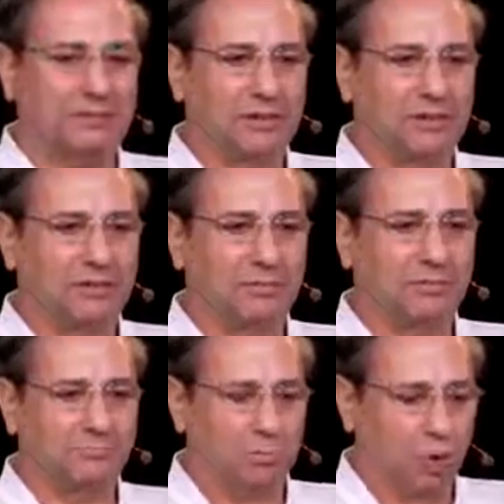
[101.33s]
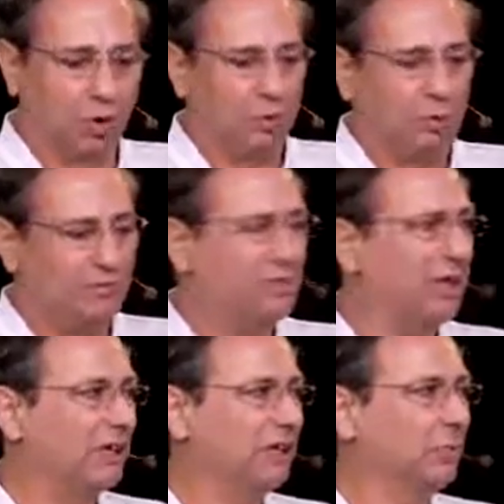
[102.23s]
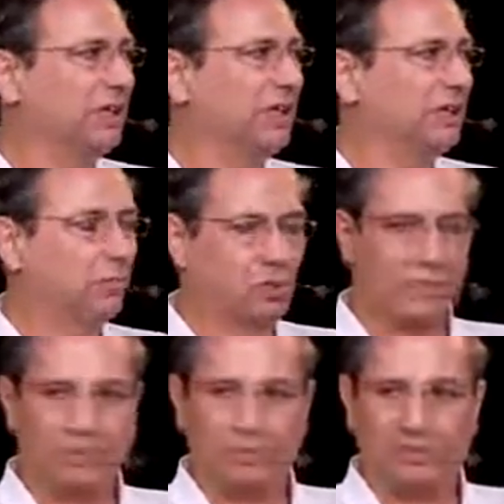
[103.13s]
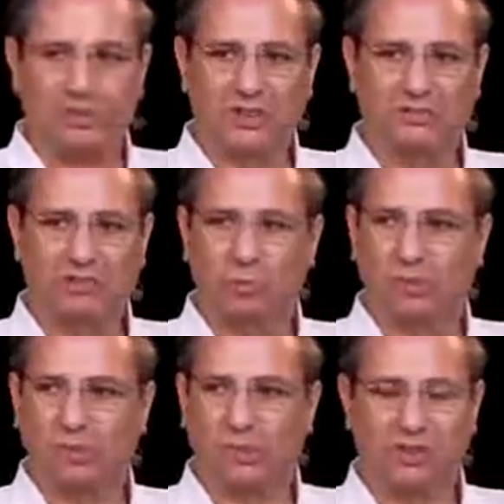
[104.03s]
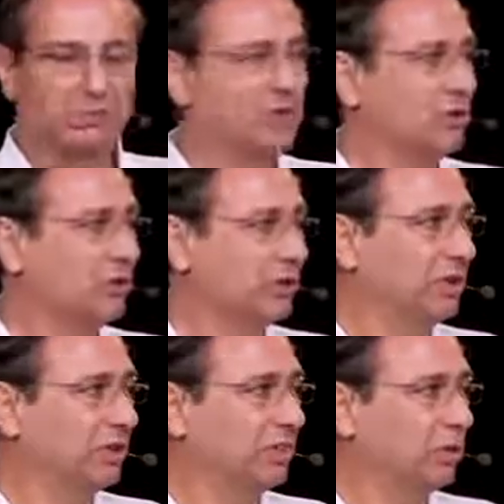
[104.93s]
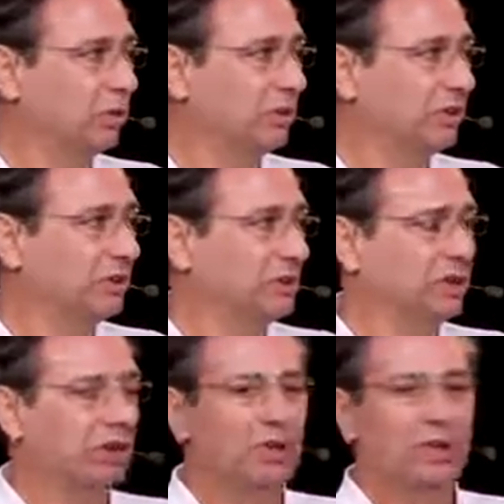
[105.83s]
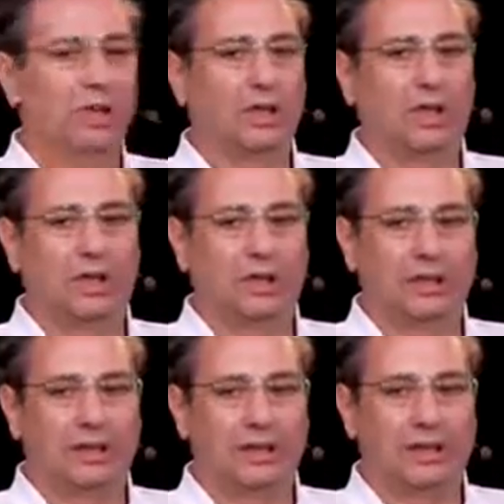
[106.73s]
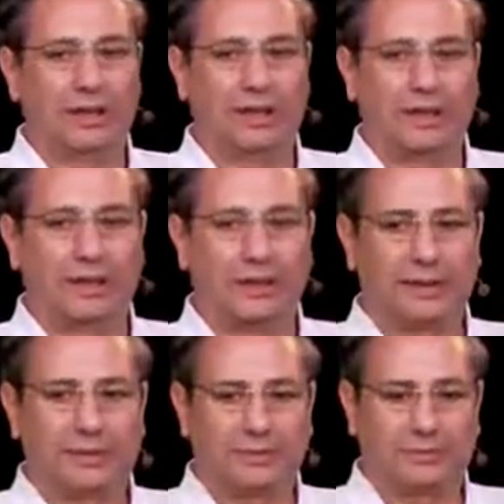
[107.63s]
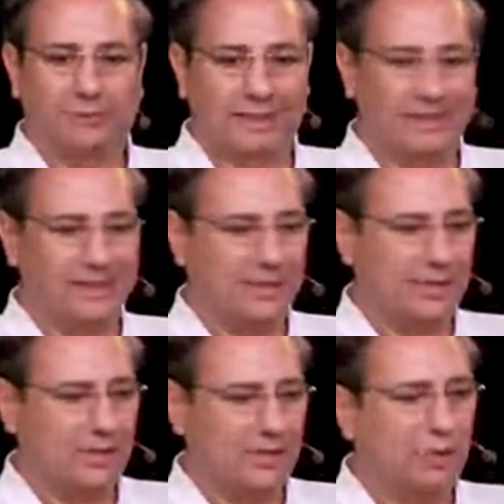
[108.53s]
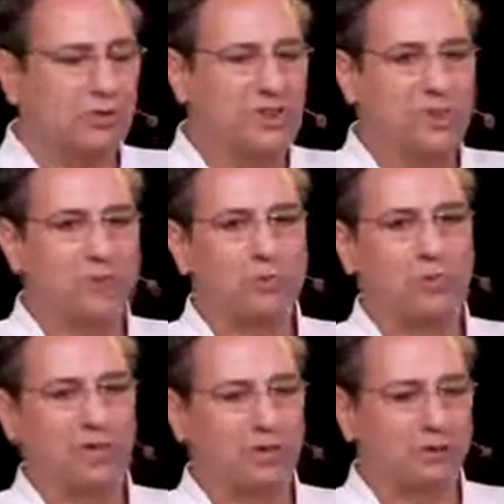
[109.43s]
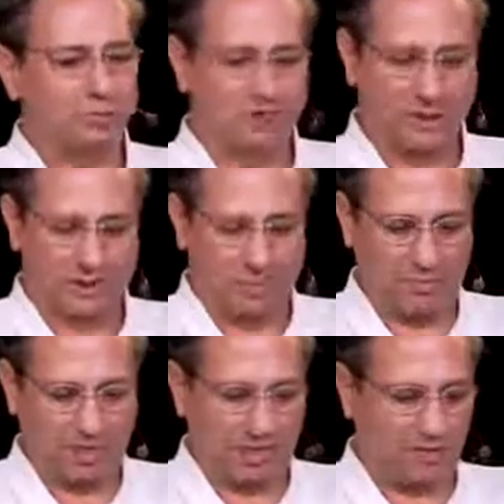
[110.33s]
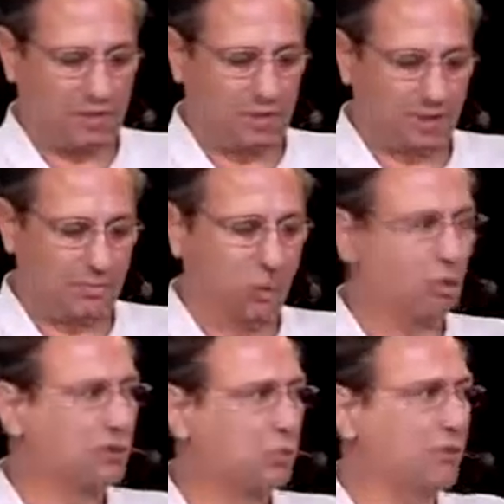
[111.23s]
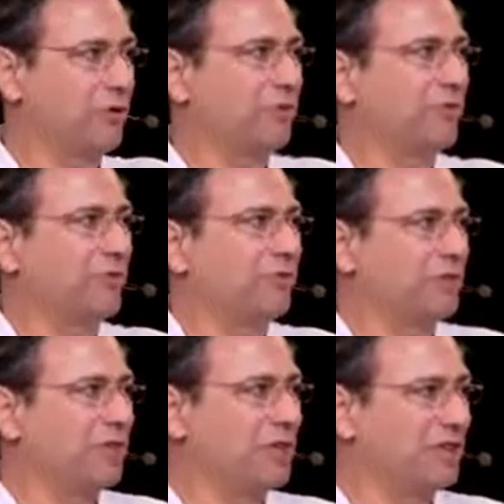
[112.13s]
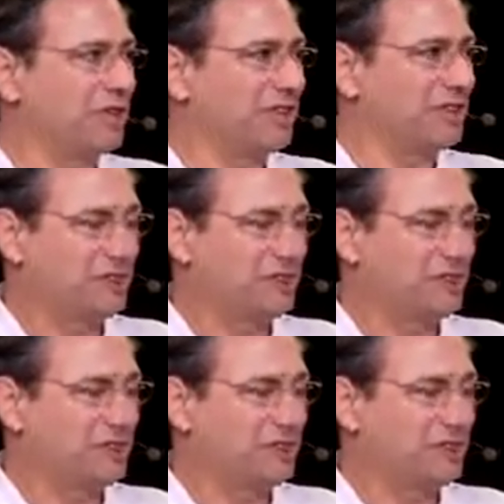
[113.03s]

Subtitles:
And more we've done, we had more experience of what customers are looking for. And at those days, we had to build something like boards with 30 FPGAs.